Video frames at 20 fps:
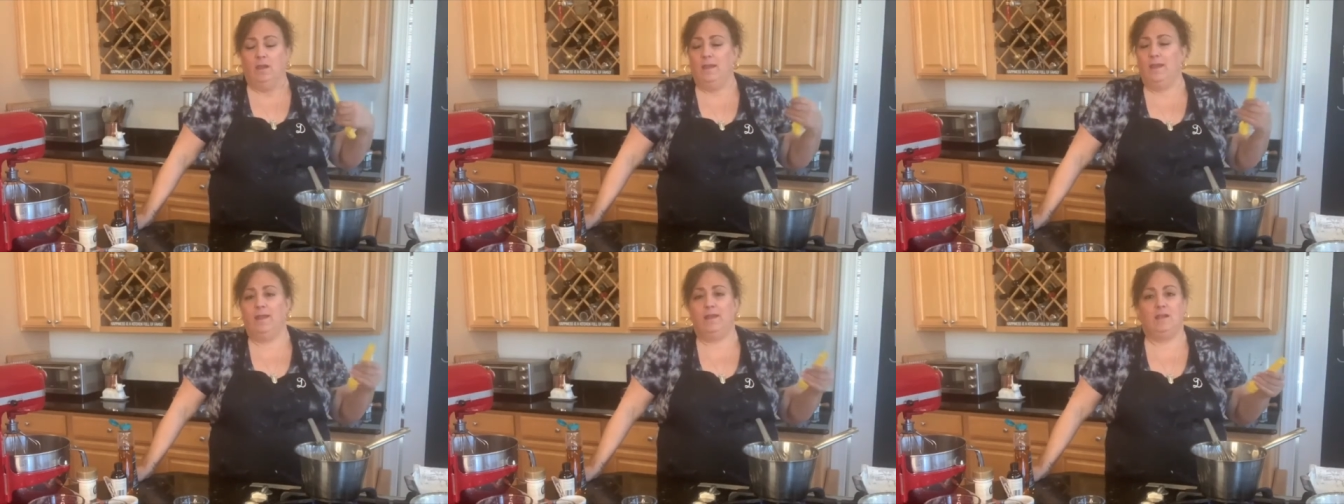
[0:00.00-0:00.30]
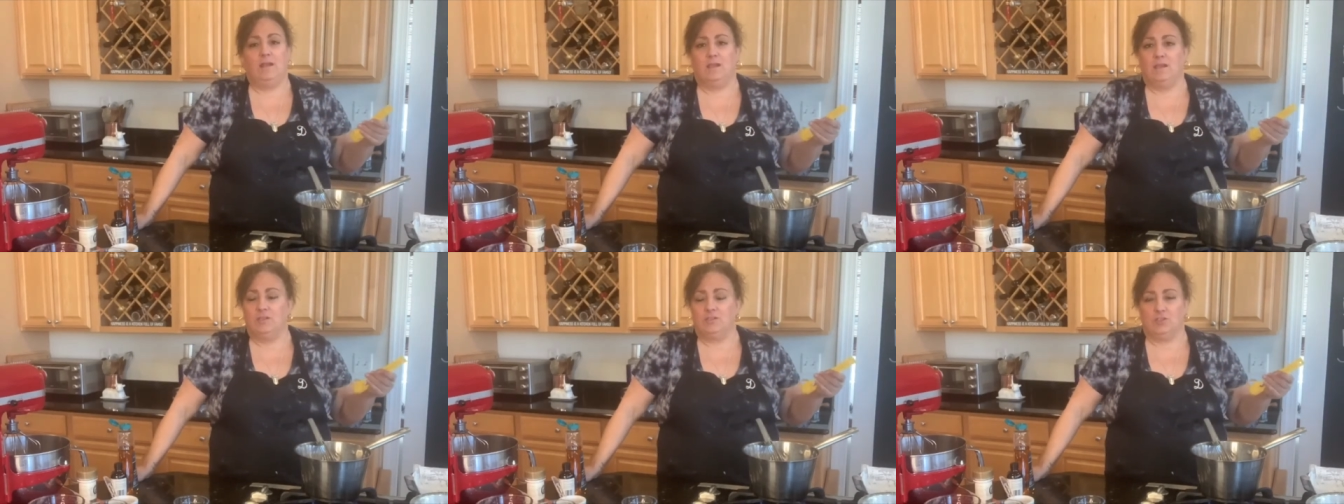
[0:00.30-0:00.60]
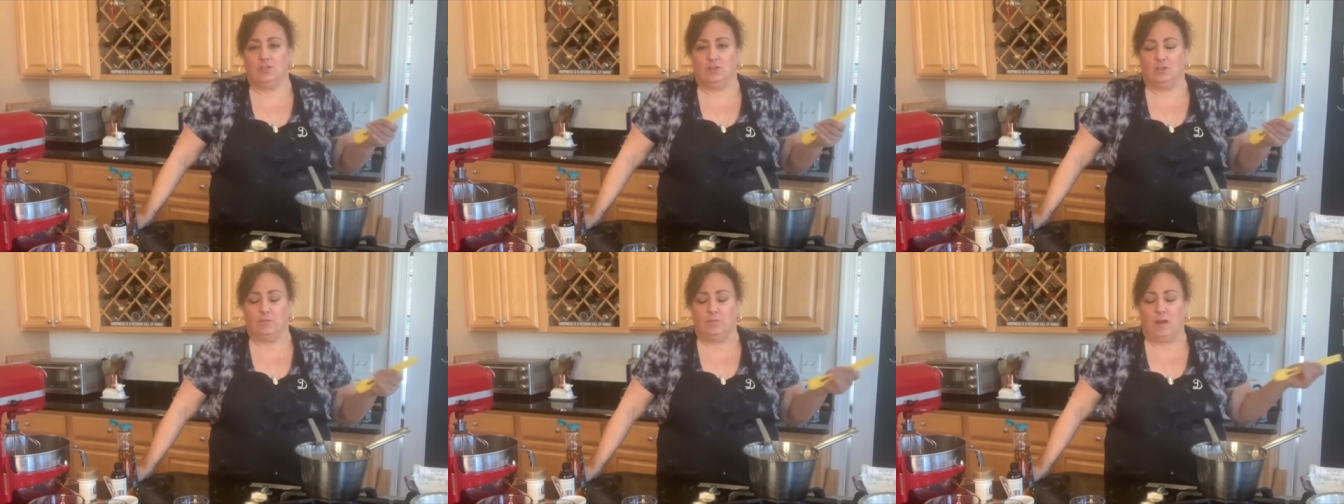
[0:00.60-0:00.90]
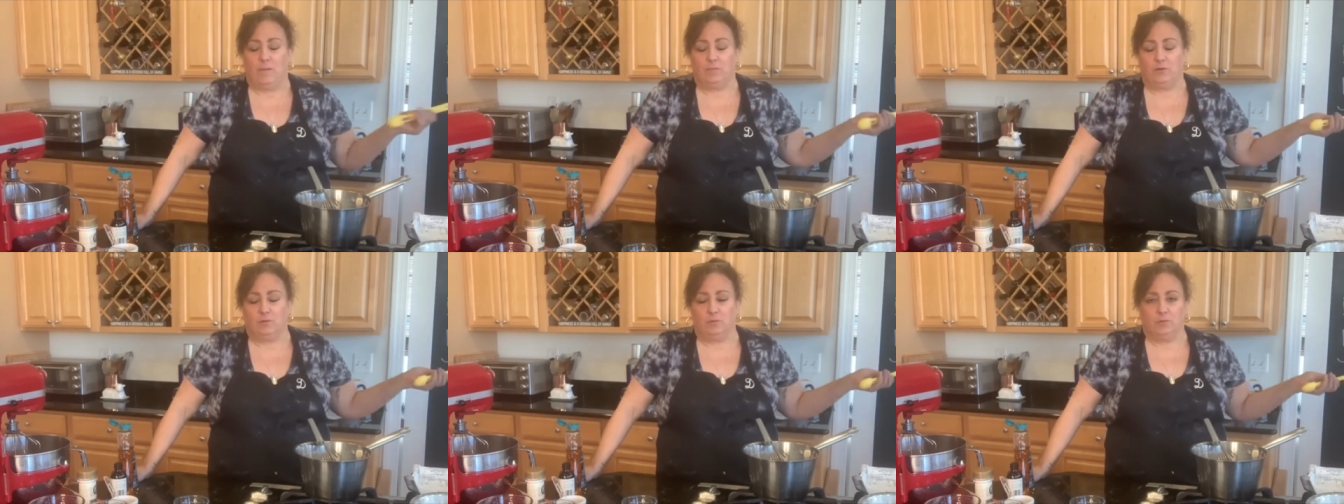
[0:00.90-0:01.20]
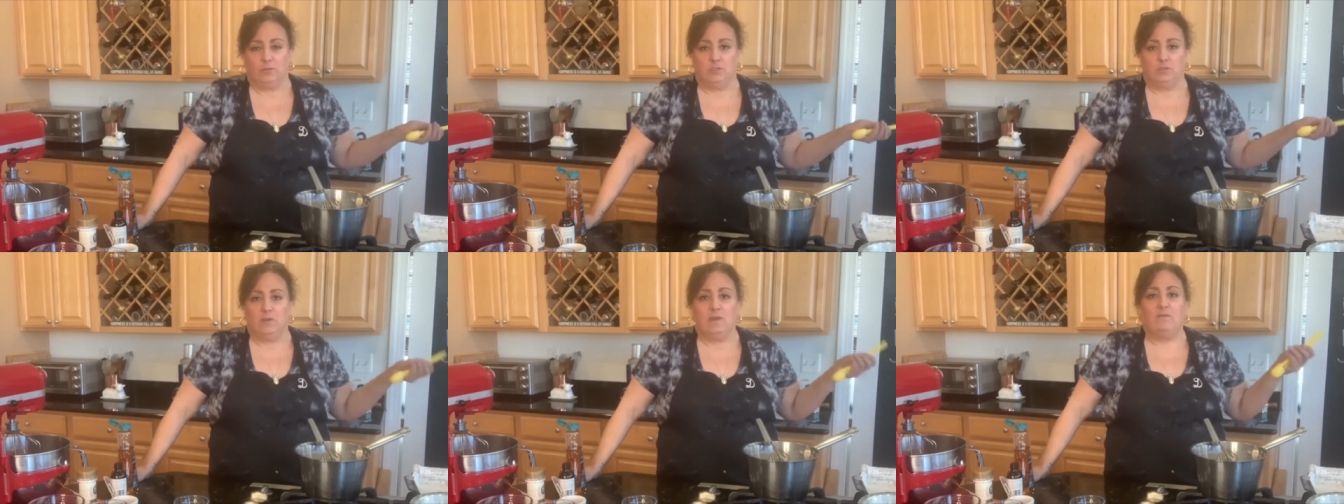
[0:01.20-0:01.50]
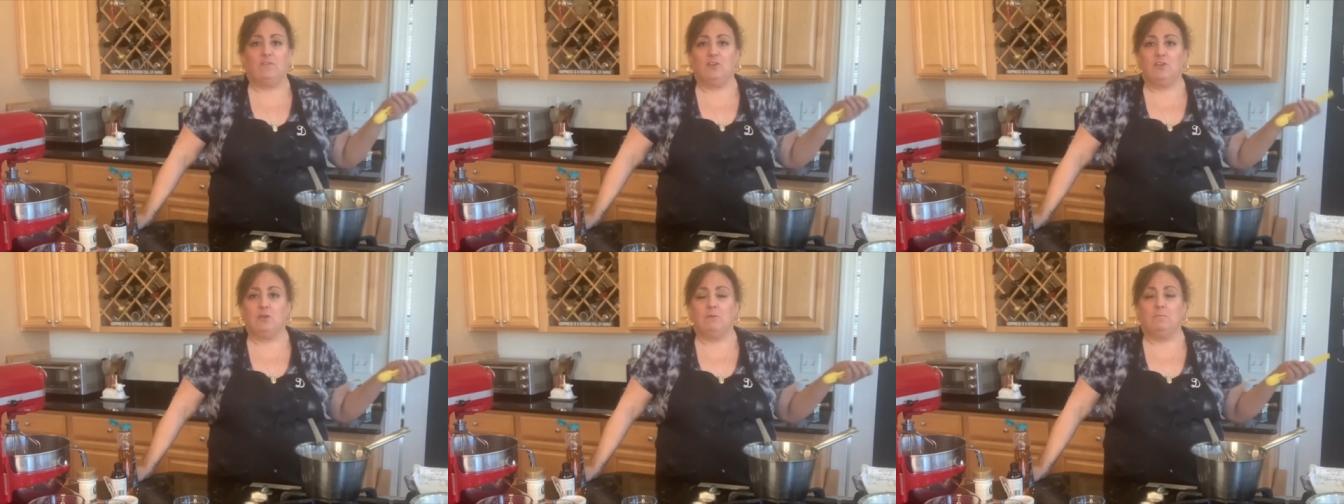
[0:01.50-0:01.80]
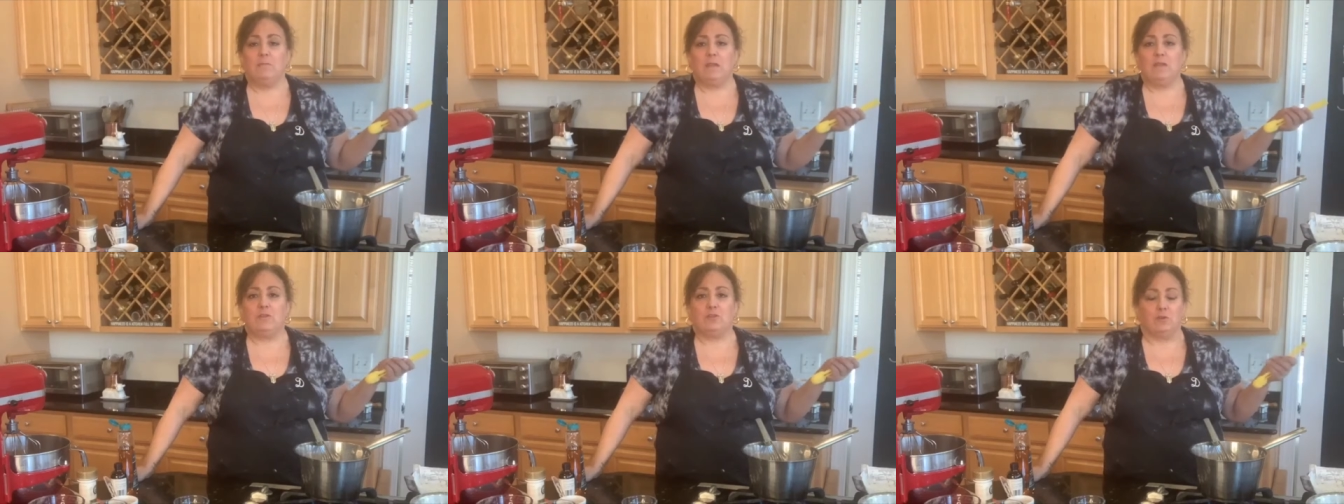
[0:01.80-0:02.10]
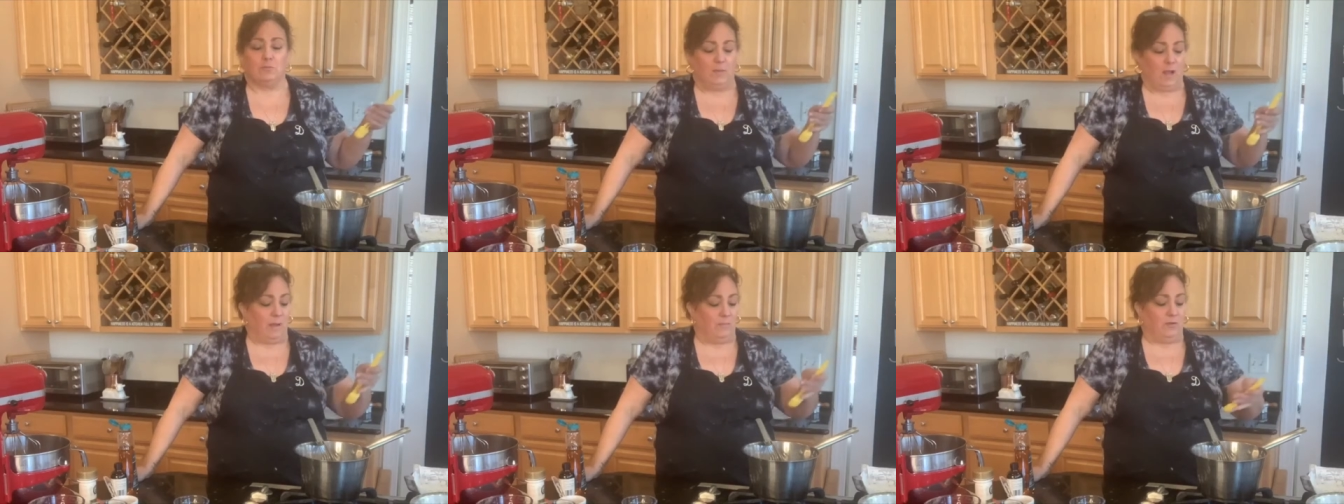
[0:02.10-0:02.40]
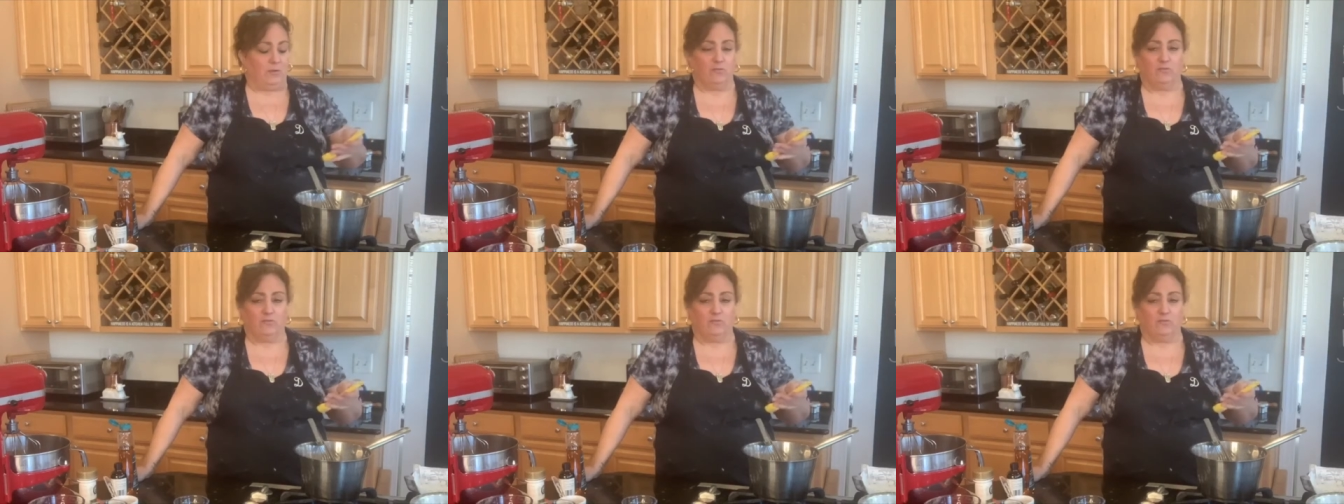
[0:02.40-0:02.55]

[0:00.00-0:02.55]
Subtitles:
Any kitchen thermometer will do. Even your meat thermometer,